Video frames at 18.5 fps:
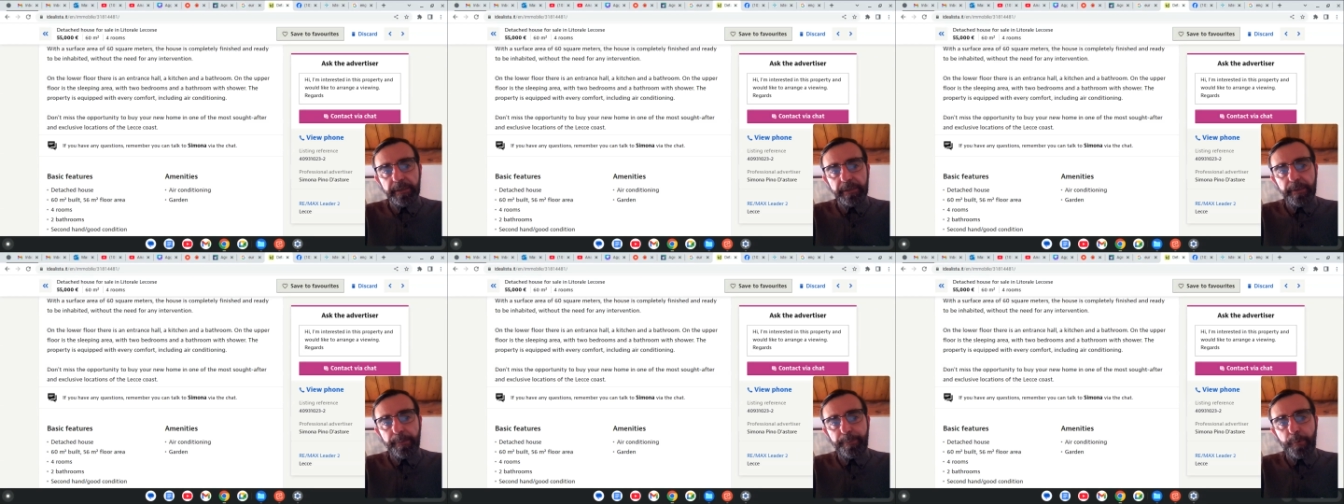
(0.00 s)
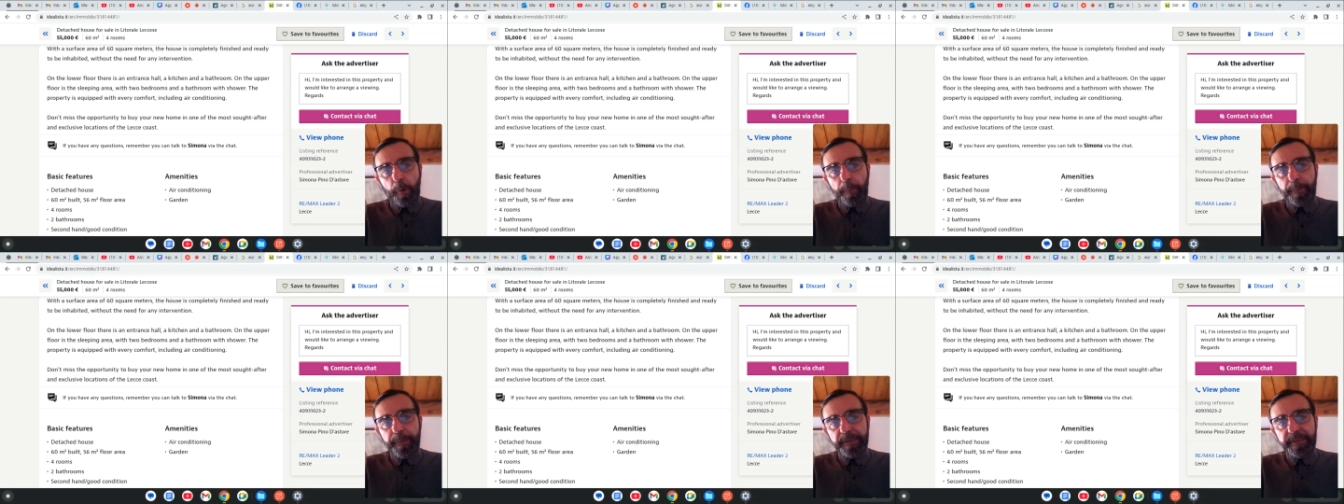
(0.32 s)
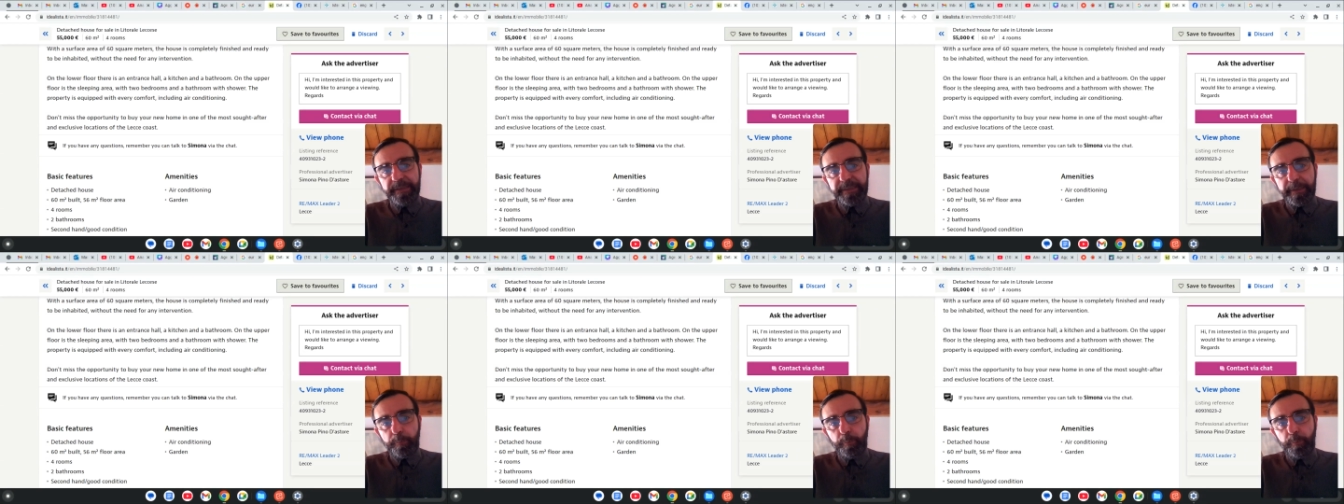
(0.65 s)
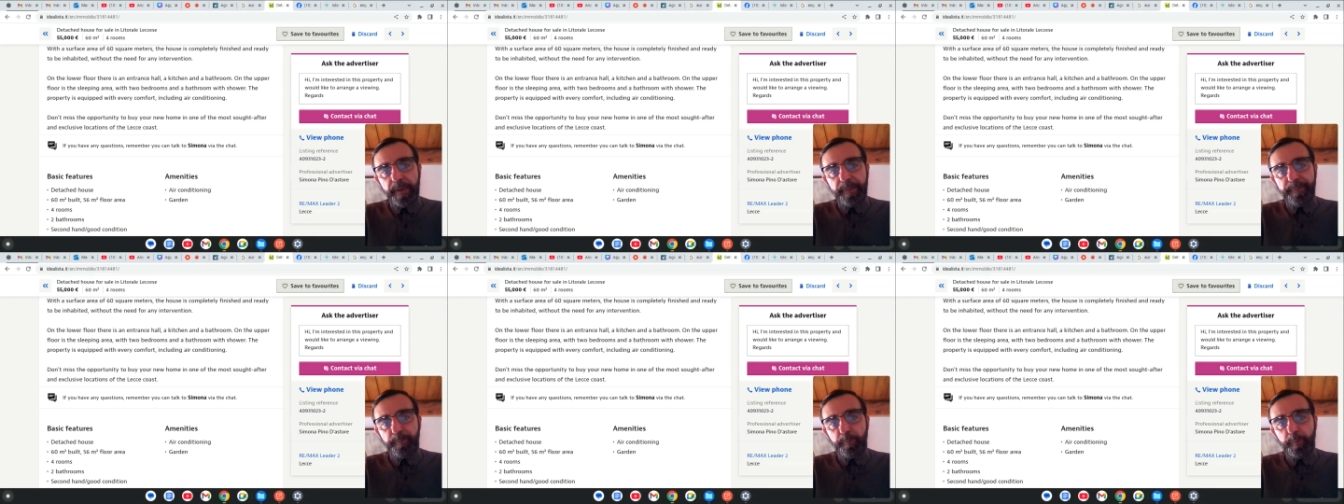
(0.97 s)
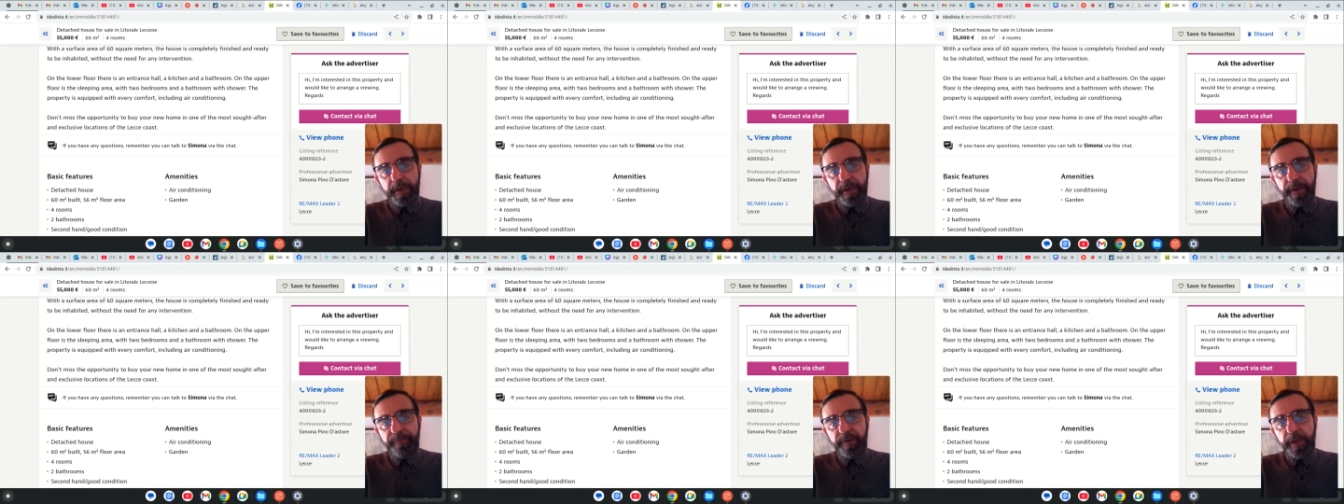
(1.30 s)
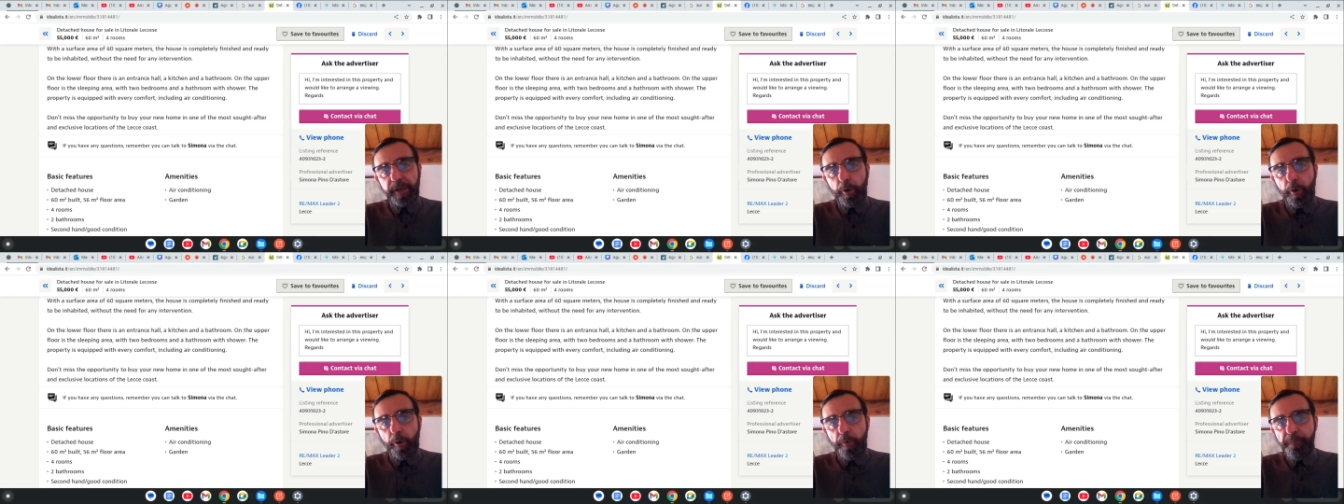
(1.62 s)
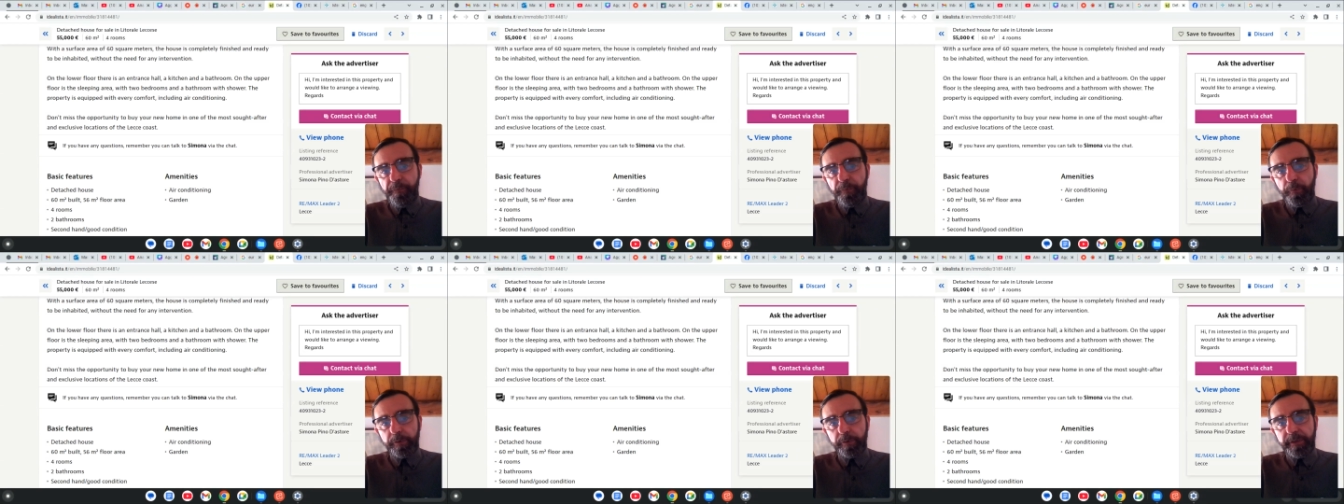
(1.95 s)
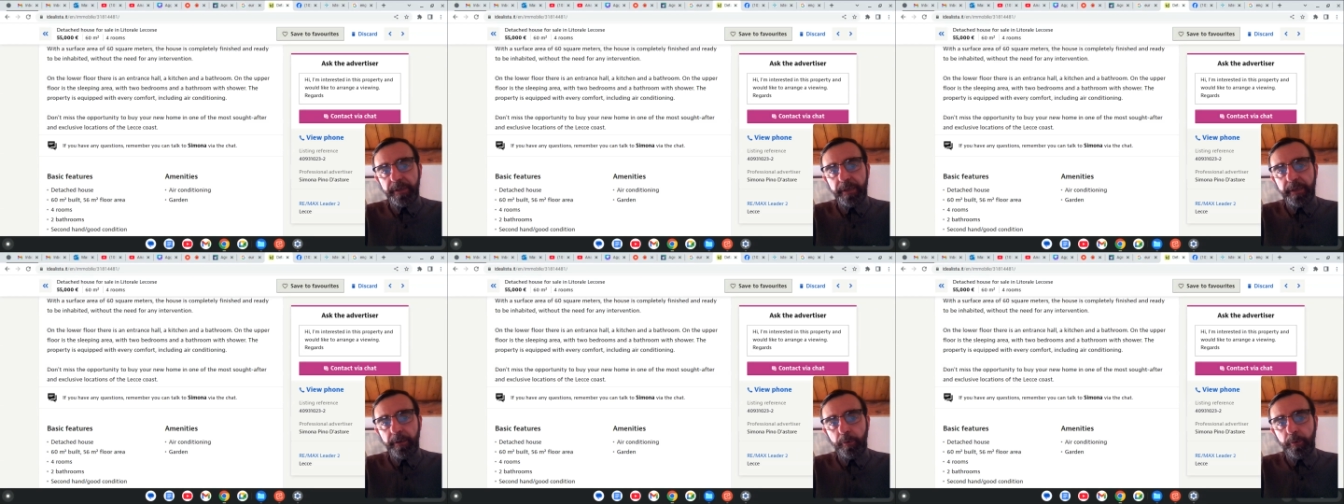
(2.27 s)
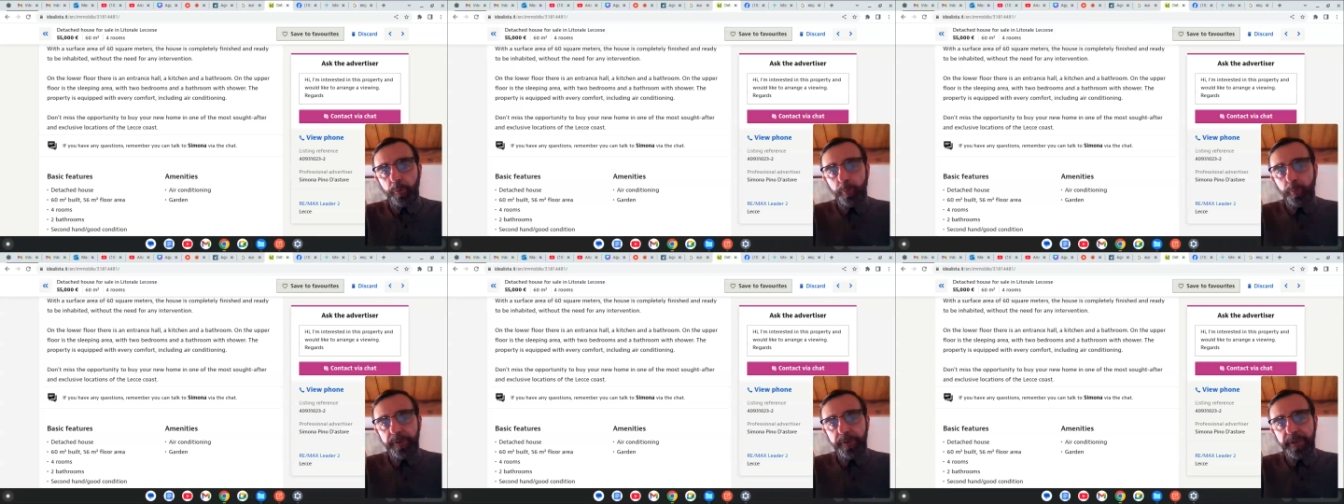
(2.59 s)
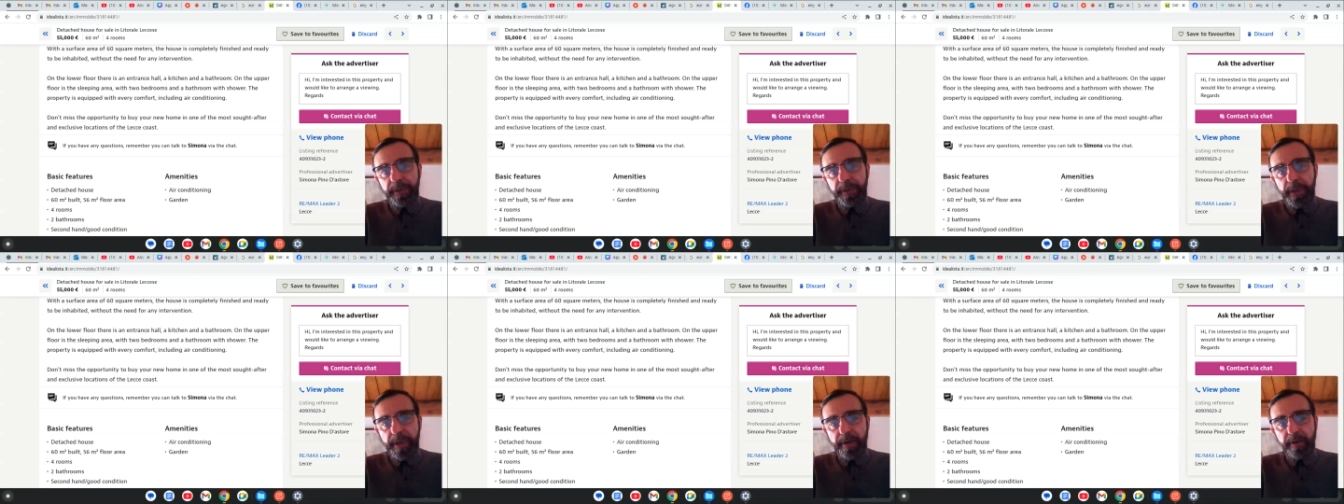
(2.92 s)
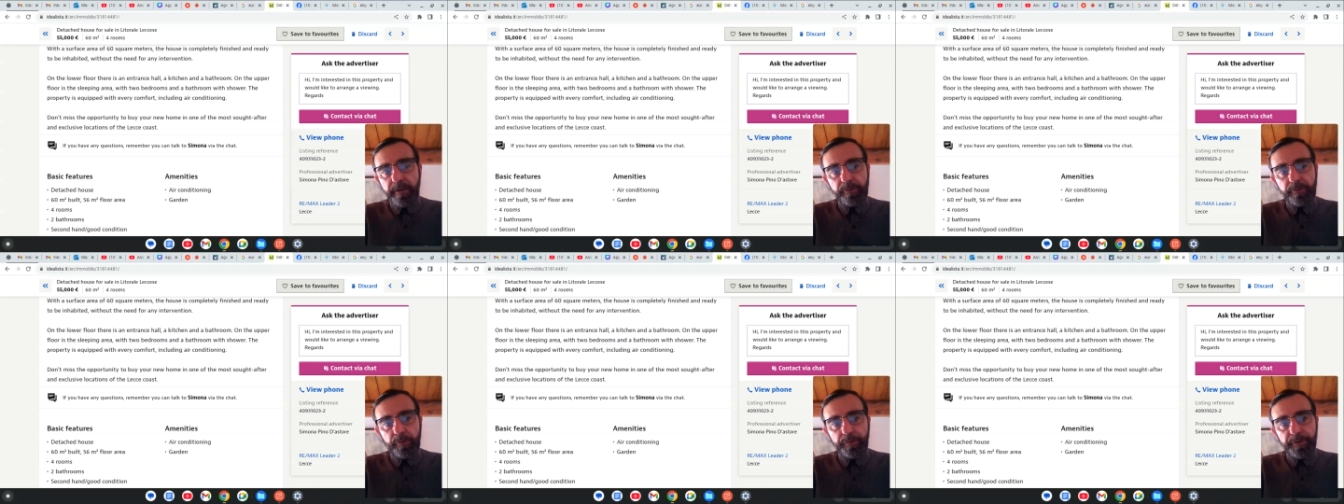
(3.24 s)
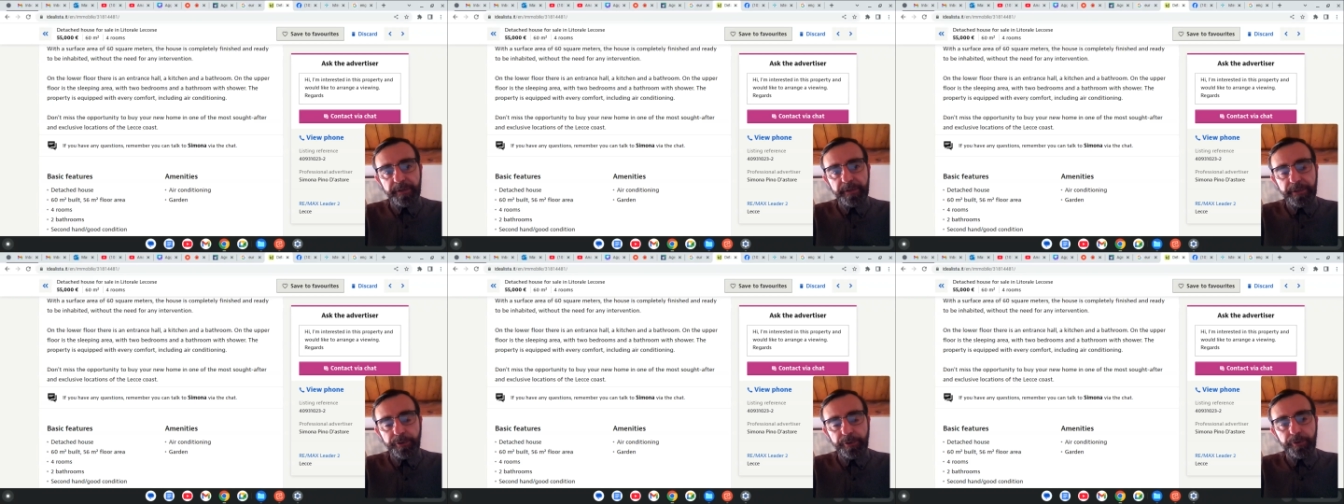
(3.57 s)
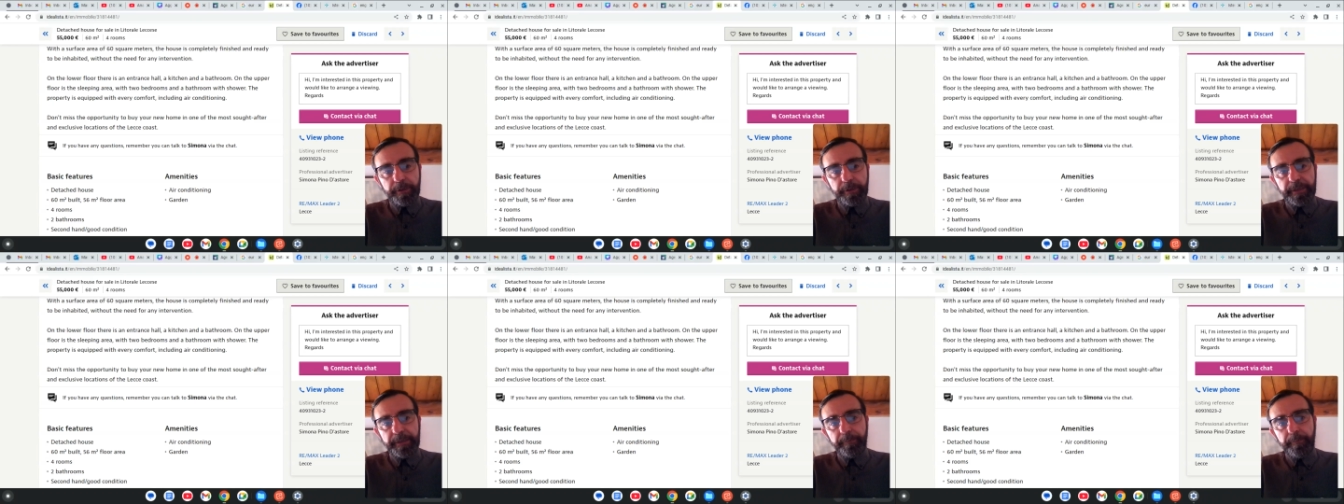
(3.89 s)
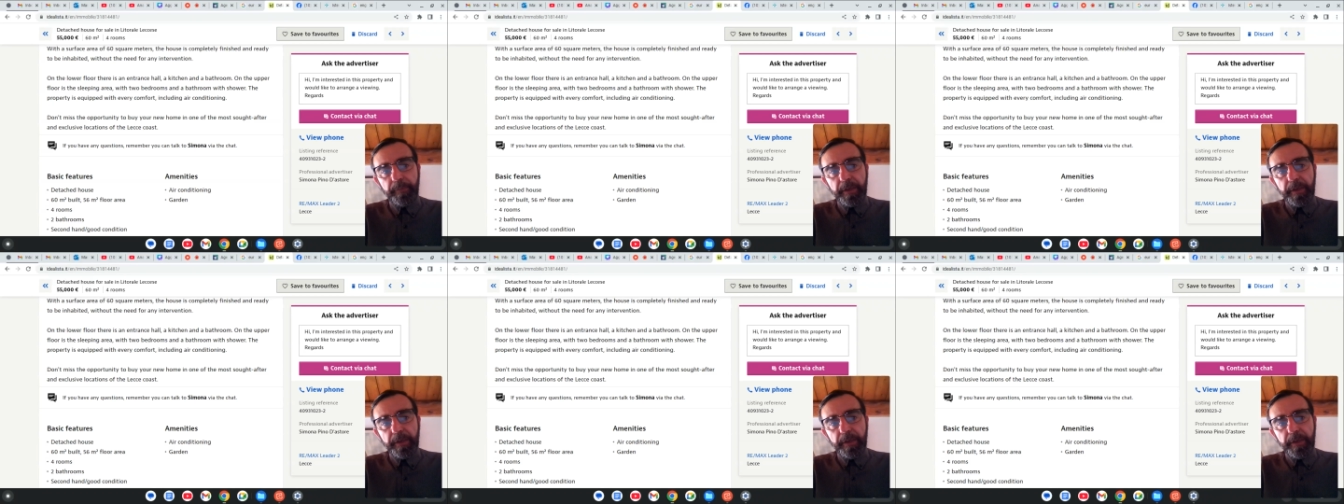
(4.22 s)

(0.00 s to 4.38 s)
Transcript: The property is equipped with every comfort, including air conditioning.